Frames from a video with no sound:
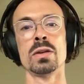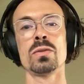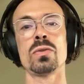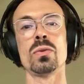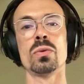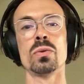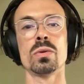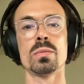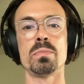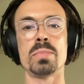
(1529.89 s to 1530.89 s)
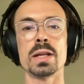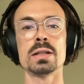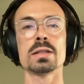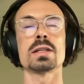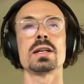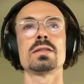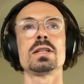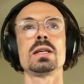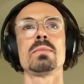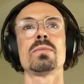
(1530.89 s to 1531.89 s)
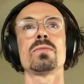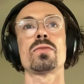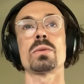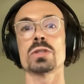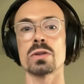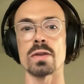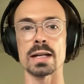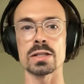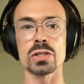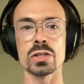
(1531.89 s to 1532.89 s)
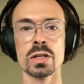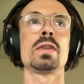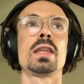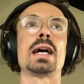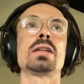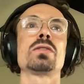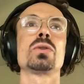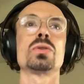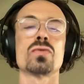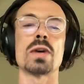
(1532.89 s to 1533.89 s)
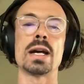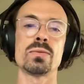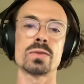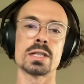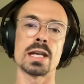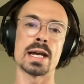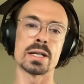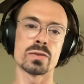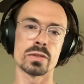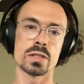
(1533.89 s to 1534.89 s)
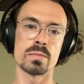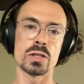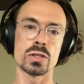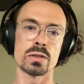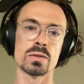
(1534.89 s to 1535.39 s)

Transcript: to build a team from scratch that could drive this AI transformation.